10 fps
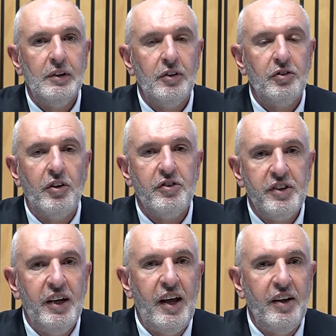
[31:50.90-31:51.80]
John
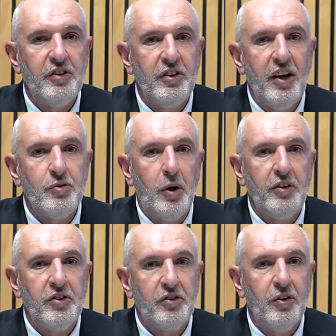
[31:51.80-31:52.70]
Steenhuisen does
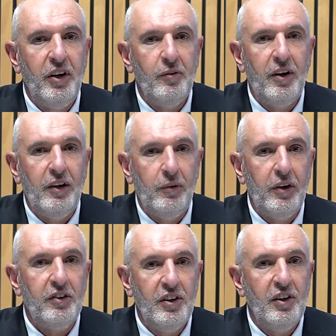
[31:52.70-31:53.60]
watch this, or anybody who works in